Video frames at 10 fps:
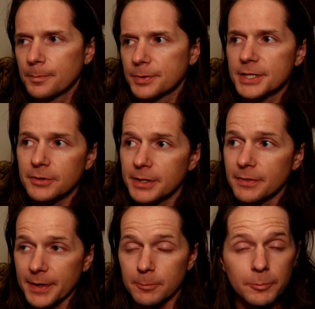particularly
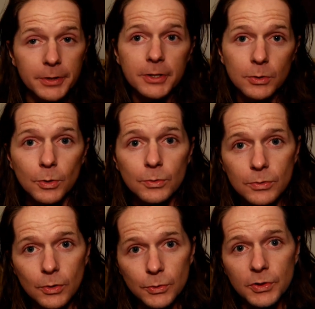in like really
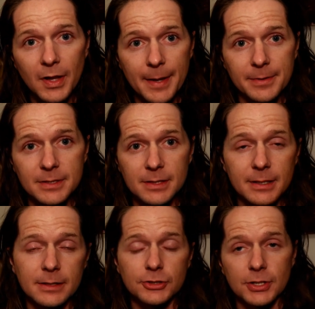cold climates
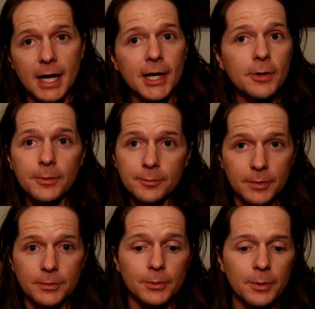like Chicago or
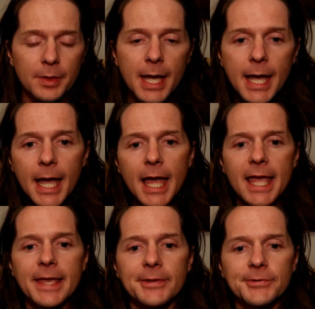further north,
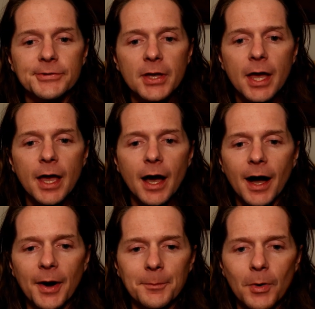is
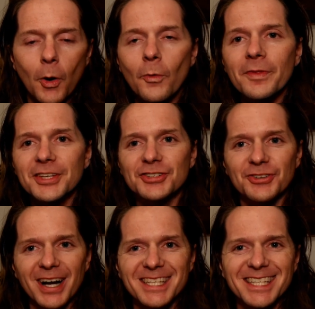only
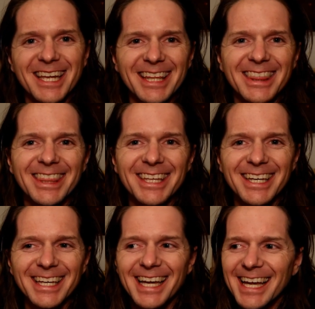trust
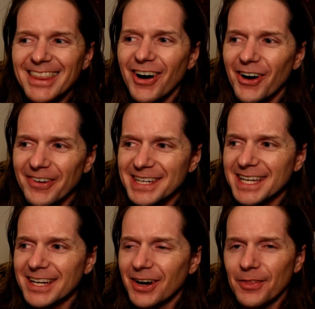the heart rate
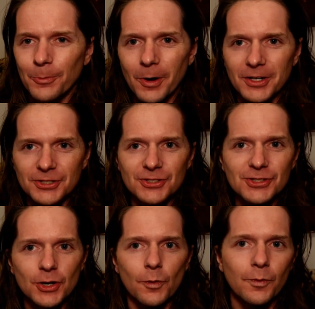data on the watch
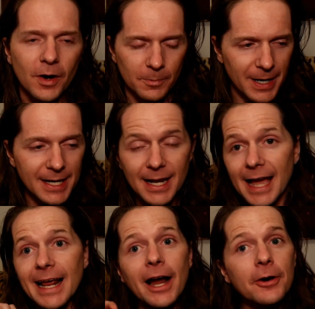so far, right?
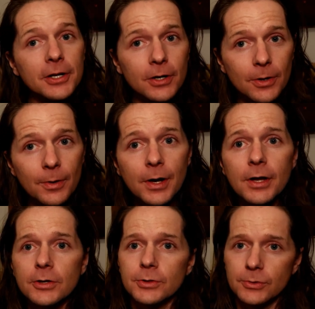And I already know
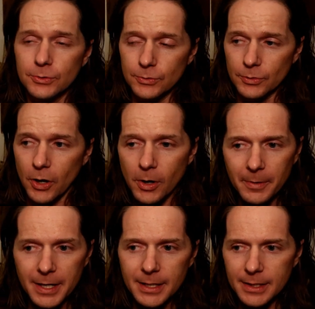the heart
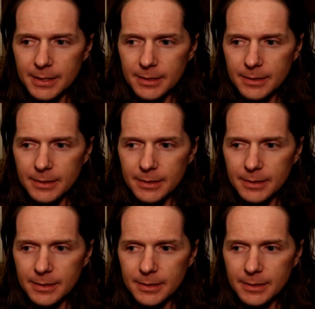rate,